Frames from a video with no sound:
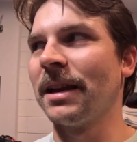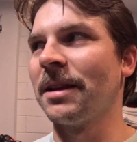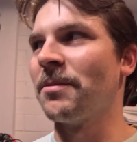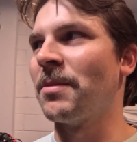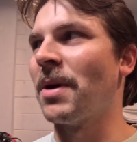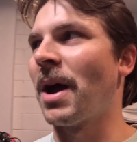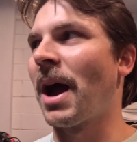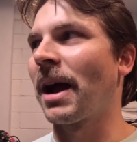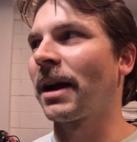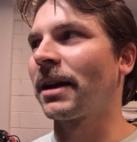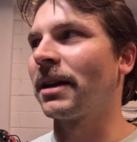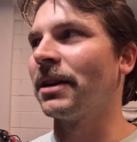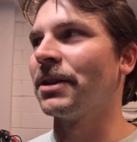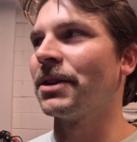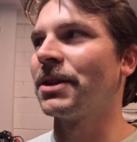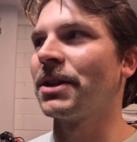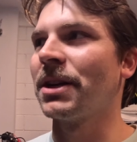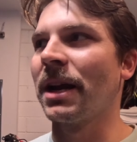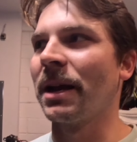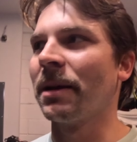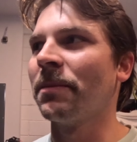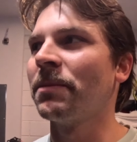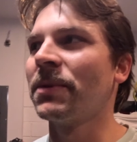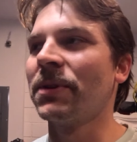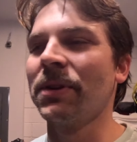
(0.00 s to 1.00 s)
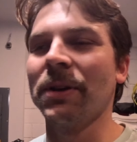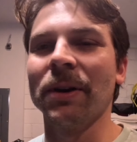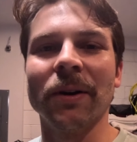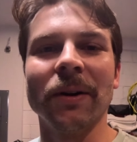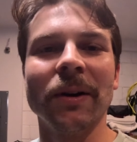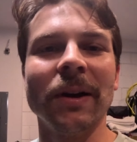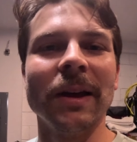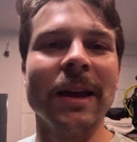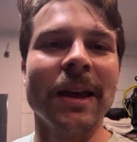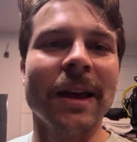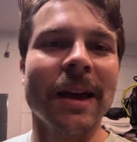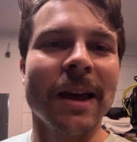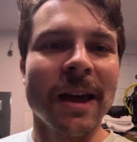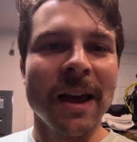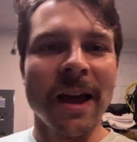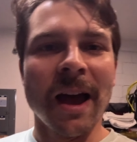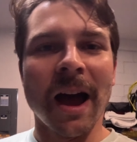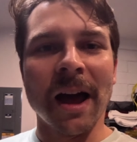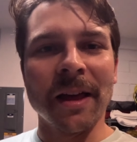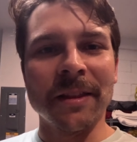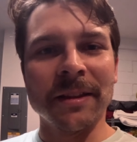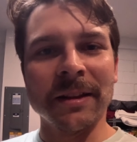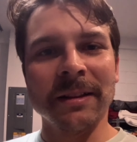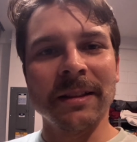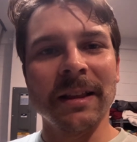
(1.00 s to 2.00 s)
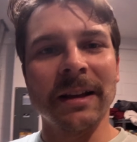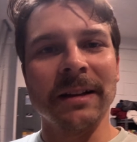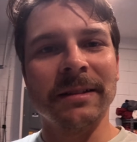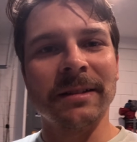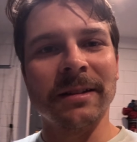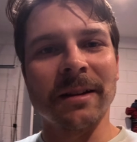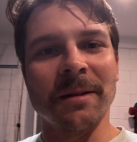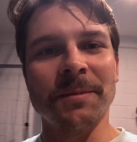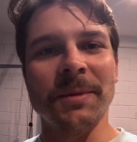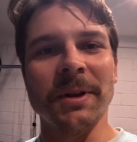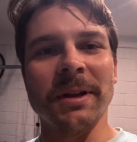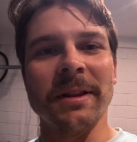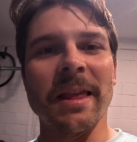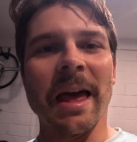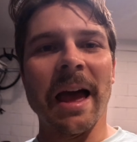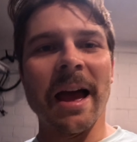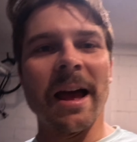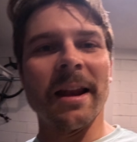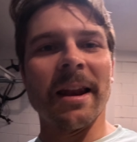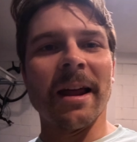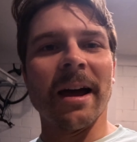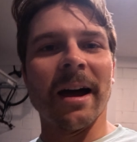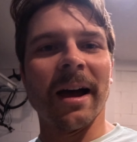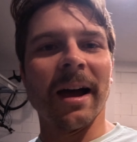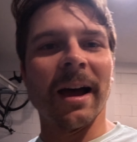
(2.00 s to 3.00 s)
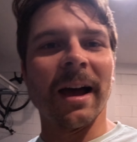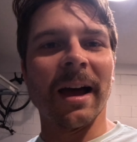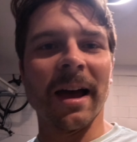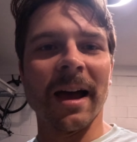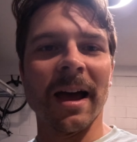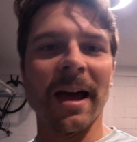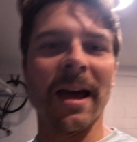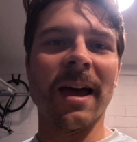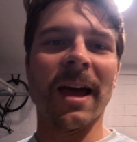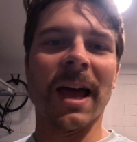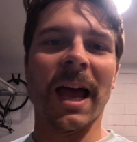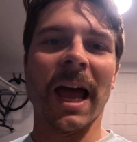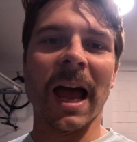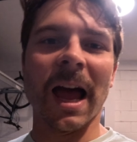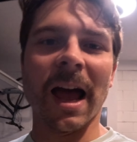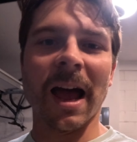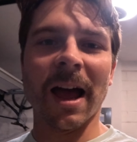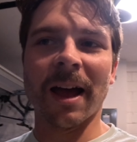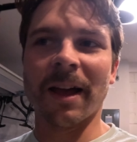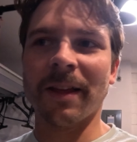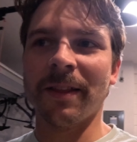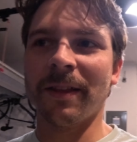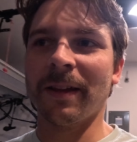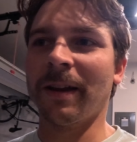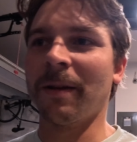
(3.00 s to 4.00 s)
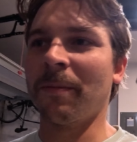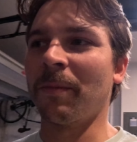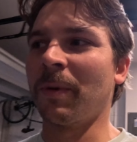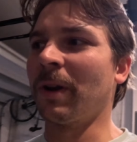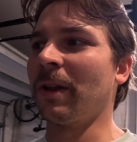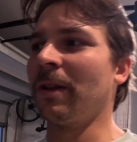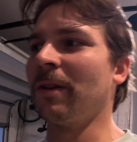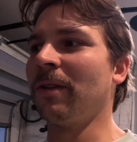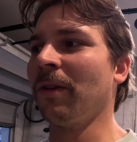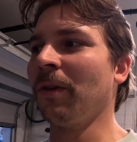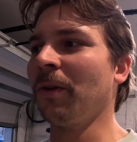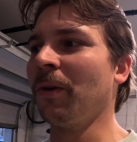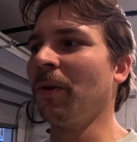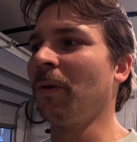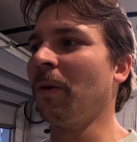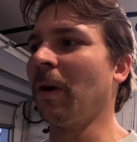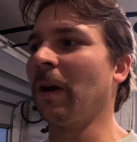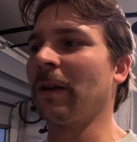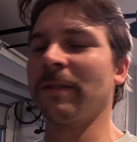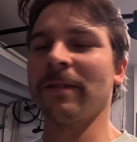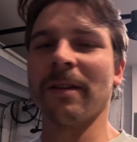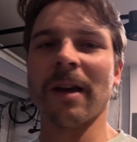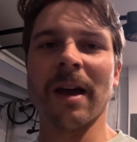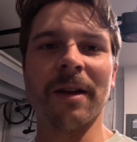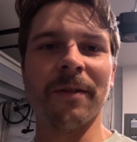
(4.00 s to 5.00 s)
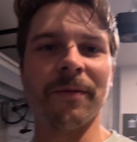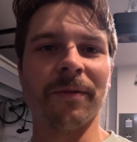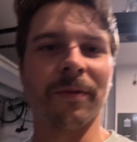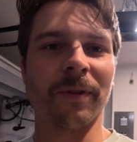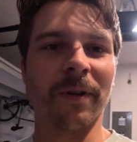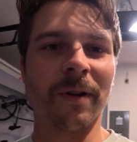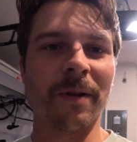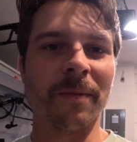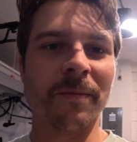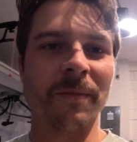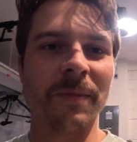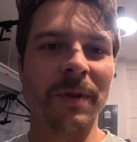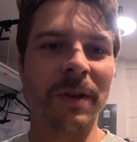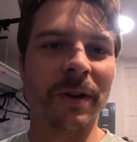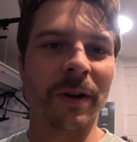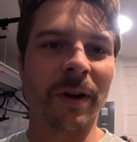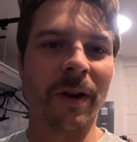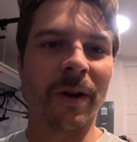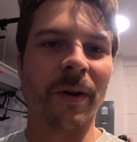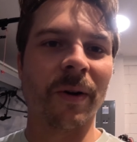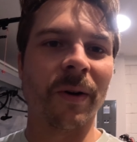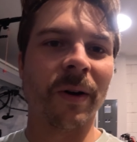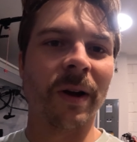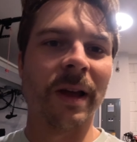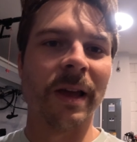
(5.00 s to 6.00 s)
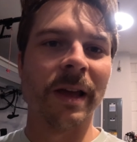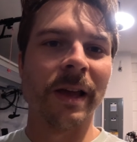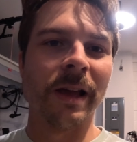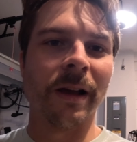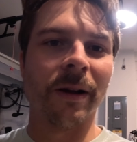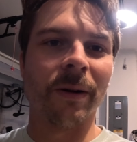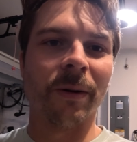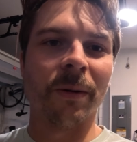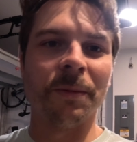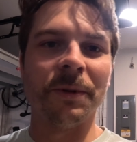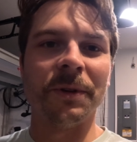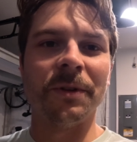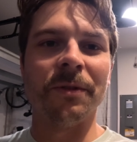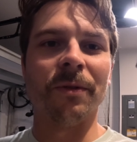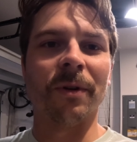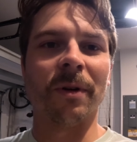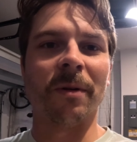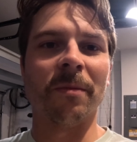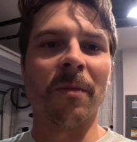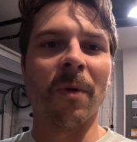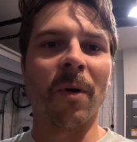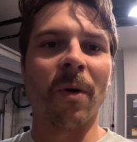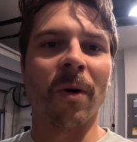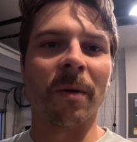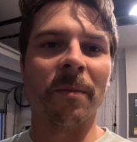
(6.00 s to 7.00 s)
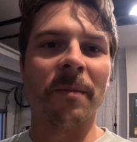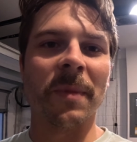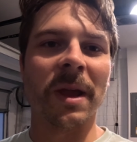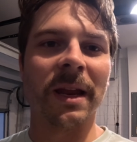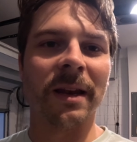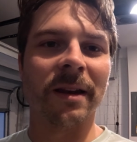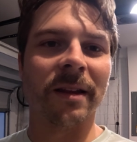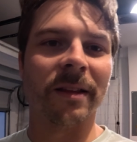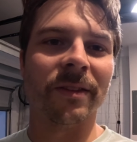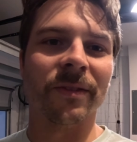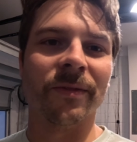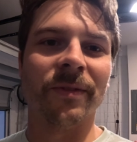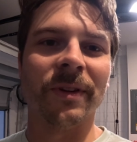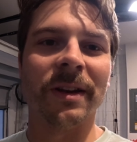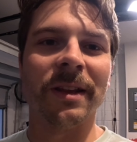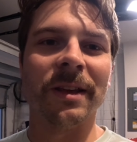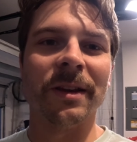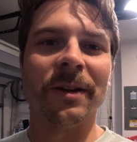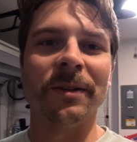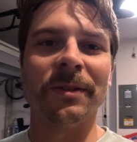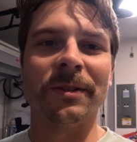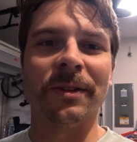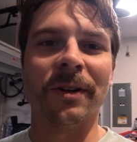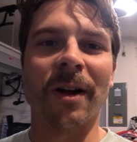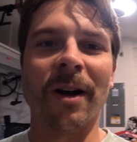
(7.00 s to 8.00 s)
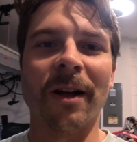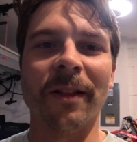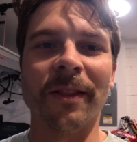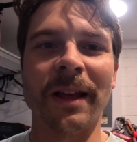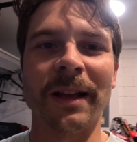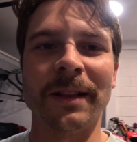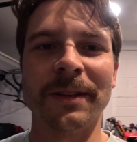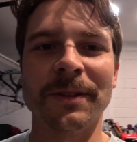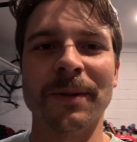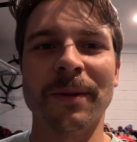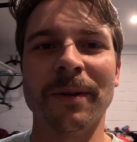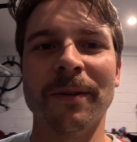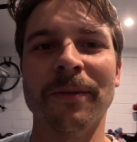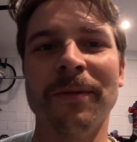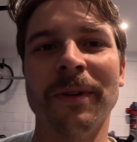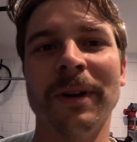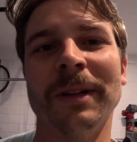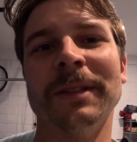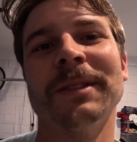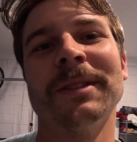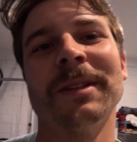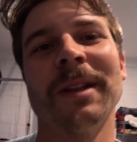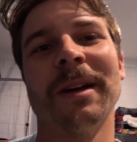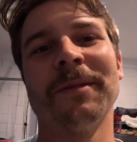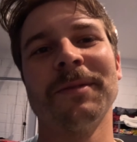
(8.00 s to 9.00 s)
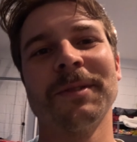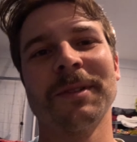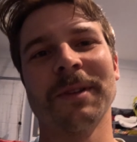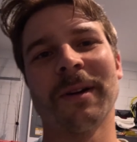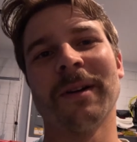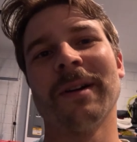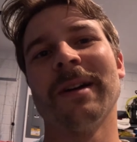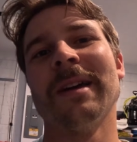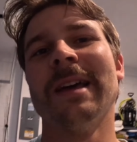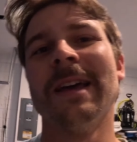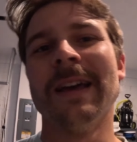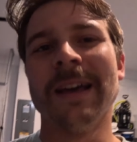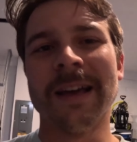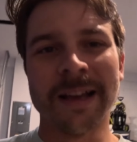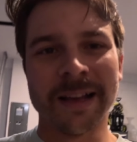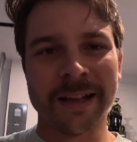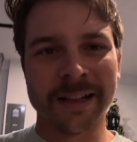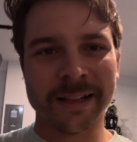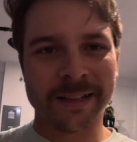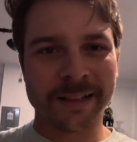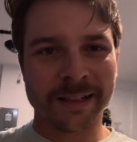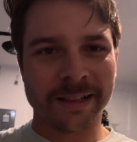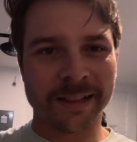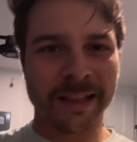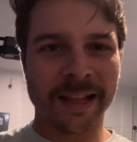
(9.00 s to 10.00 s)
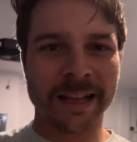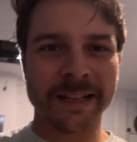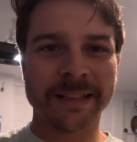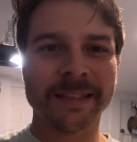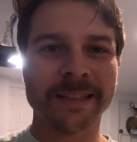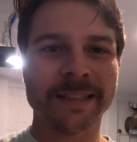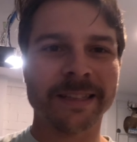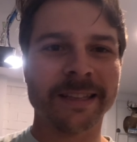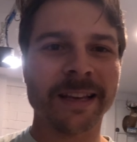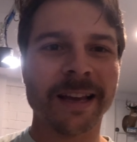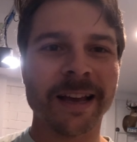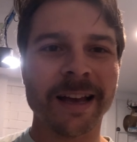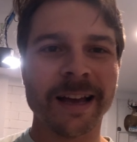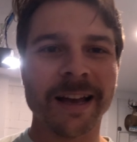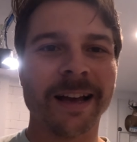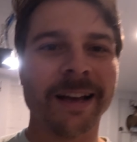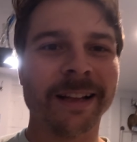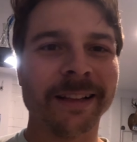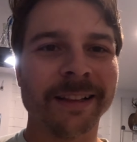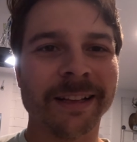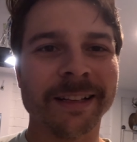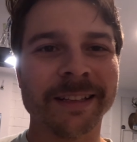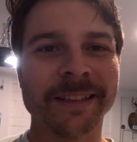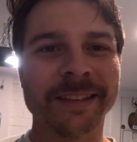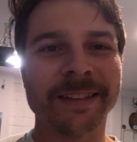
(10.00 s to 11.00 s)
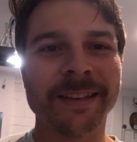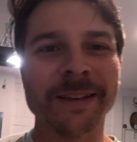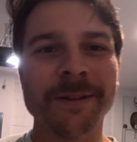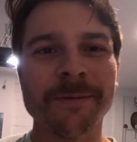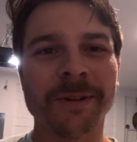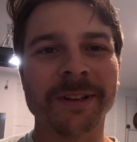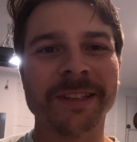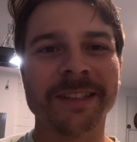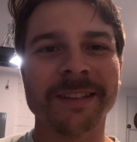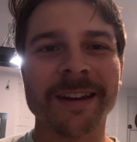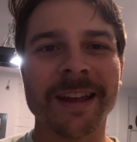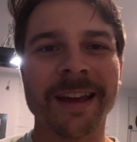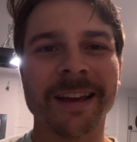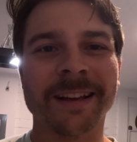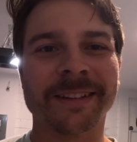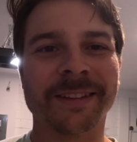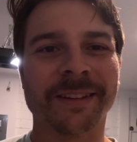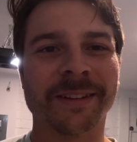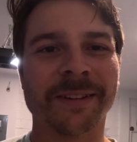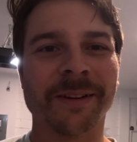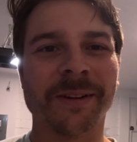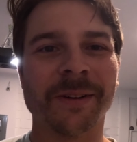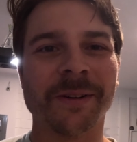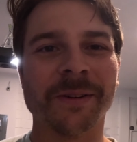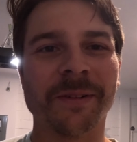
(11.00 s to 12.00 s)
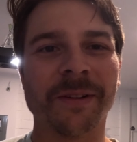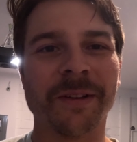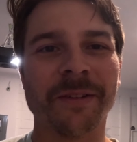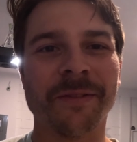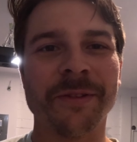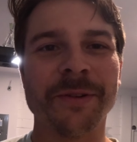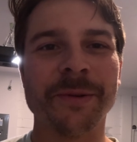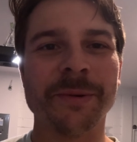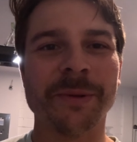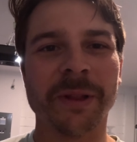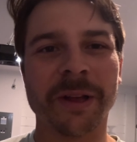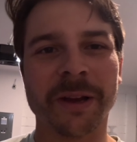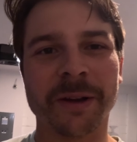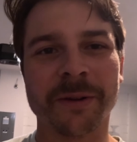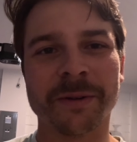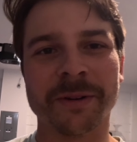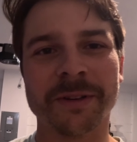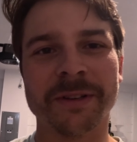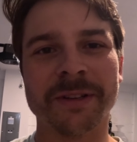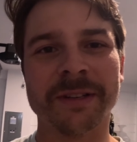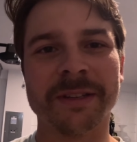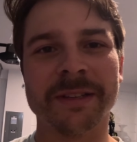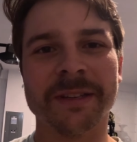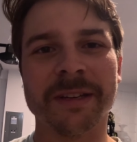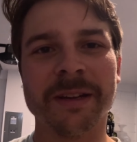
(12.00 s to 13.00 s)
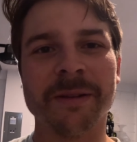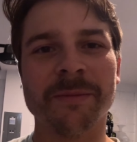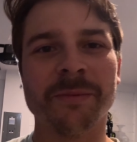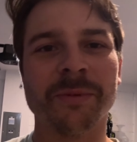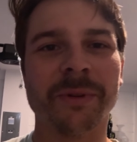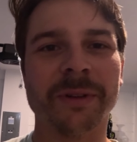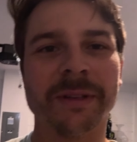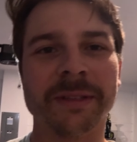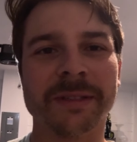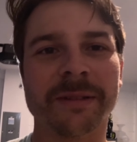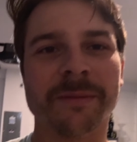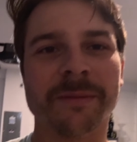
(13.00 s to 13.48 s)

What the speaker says: back in shape. So I think that's something that I think I'm going to do, aside from, we'll be doing more maintenance videos and all that sort of fun stuff. So let's see what's next. So if you like what you see, please